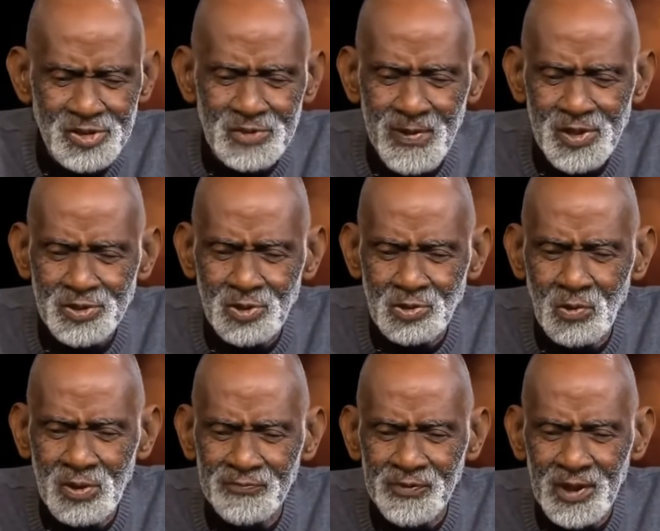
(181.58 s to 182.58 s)
a speech to
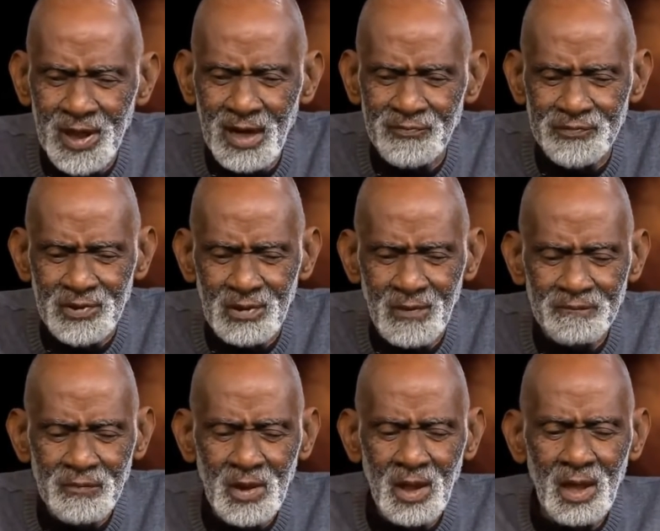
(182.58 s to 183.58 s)
do in Philadelphia.
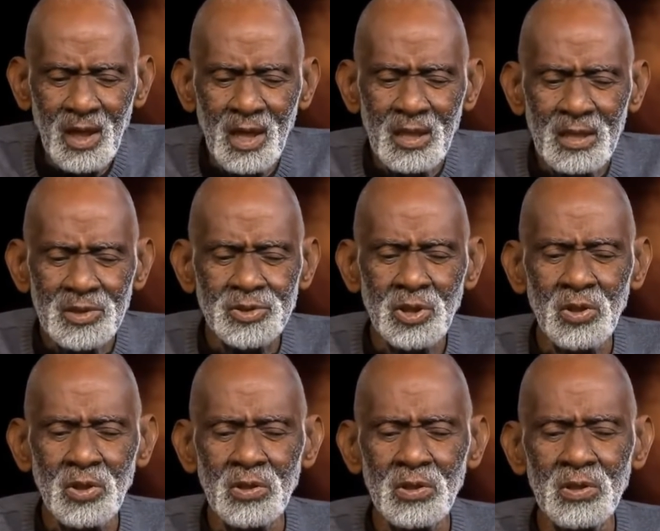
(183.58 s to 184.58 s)

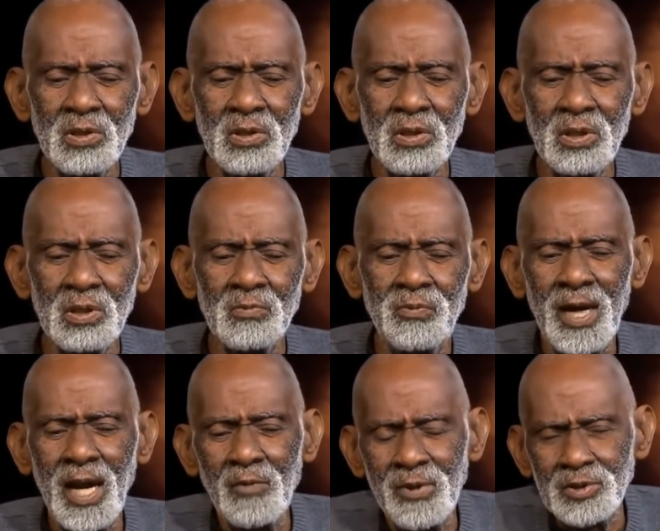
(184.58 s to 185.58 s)
So when
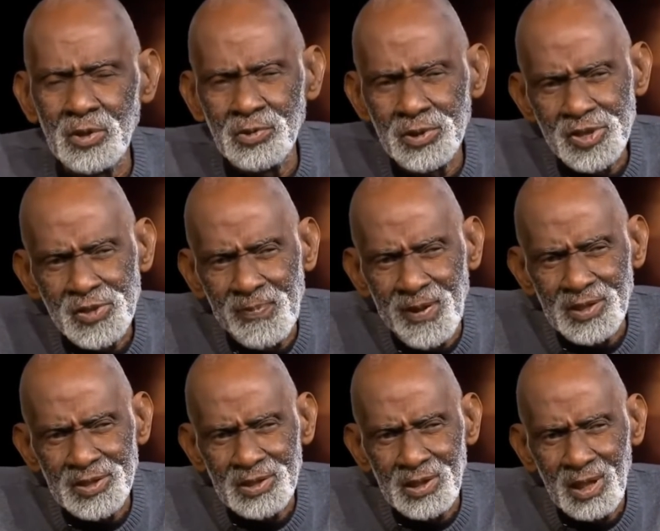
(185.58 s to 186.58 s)
I went to do the
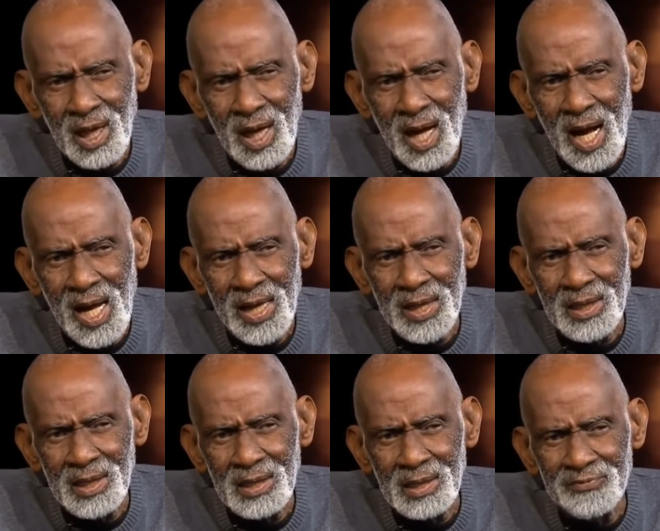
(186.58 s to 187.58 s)
speech,
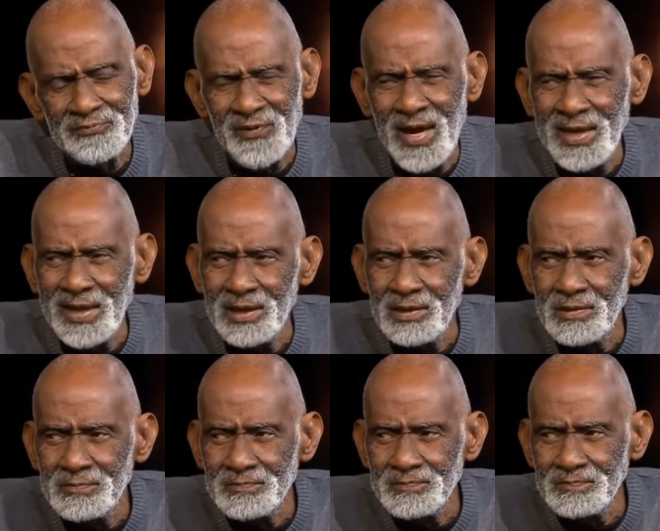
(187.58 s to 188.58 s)
I fainted.
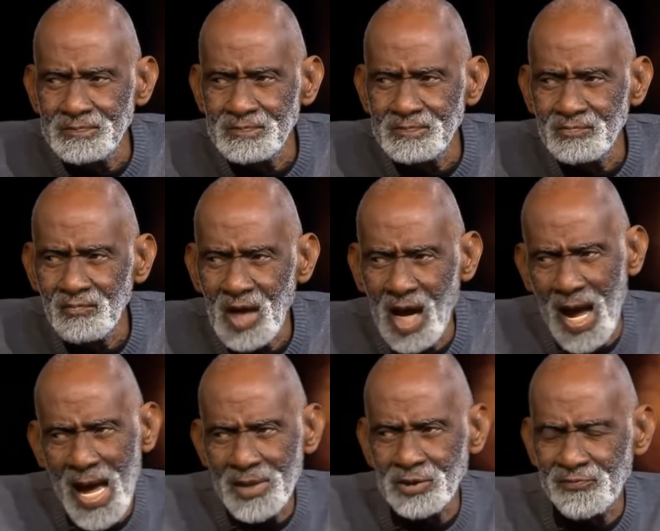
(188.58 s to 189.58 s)
I
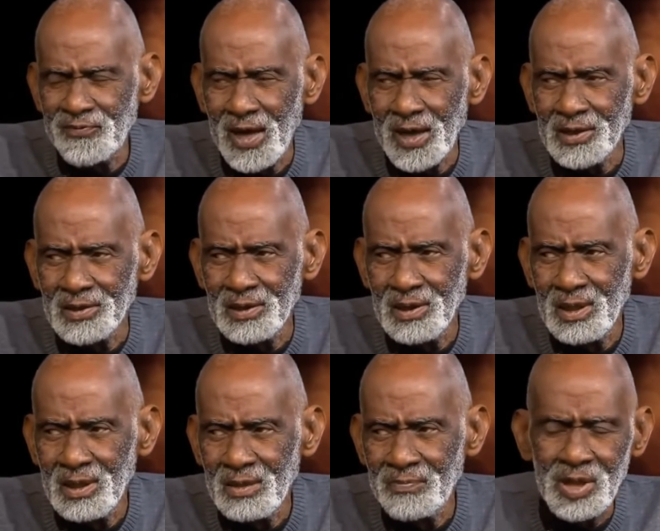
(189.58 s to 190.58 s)
had to faint
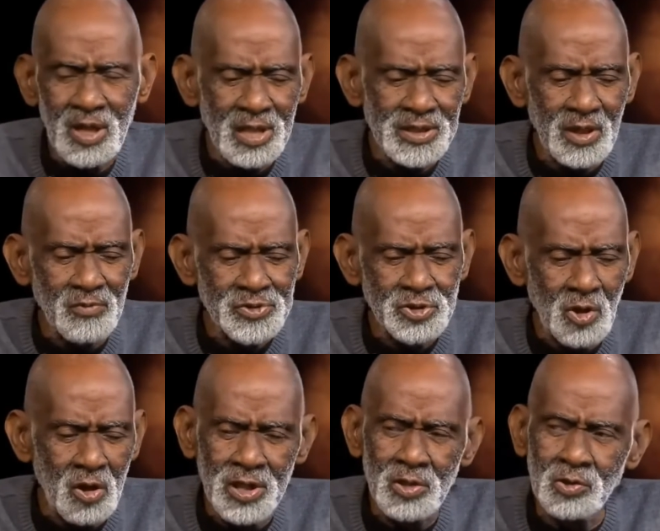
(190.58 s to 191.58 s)
because I was
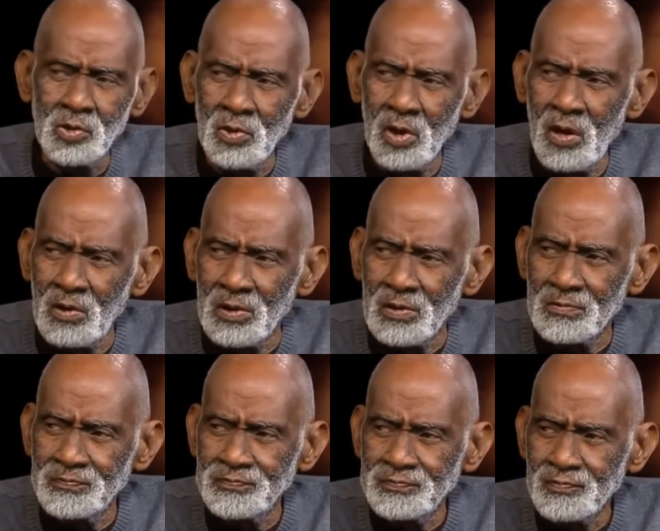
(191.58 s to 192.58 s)
talking too long
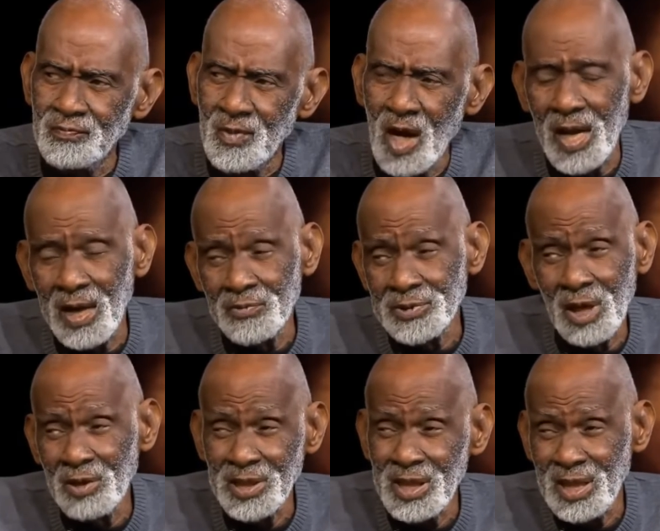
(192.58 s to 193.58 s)
and I was
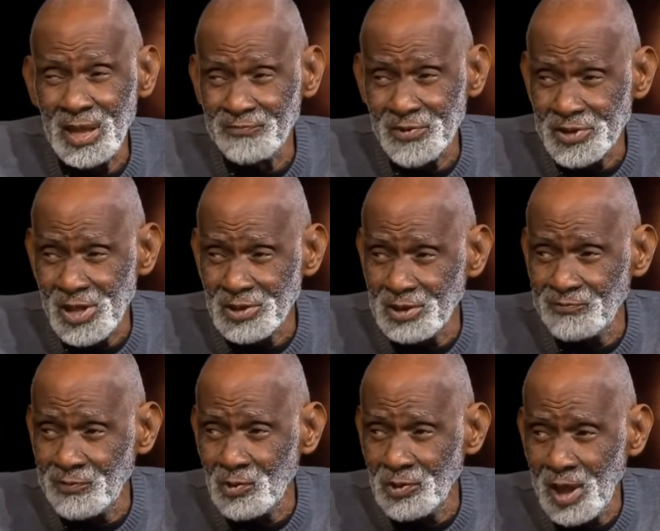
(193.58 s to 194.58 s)
not eating for
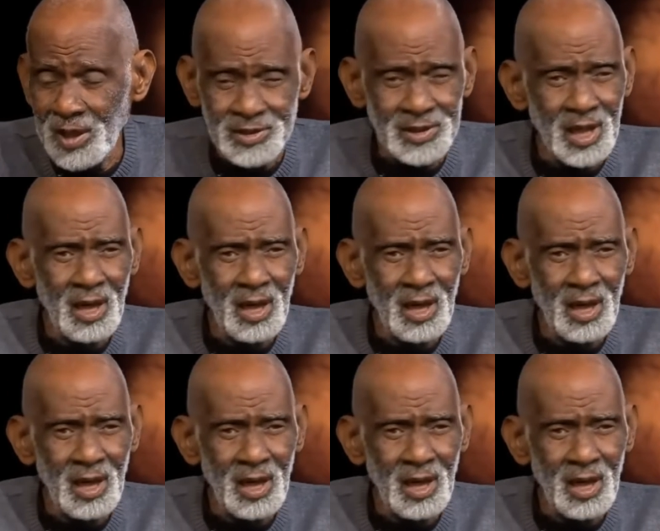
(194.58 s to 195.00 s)
64 days.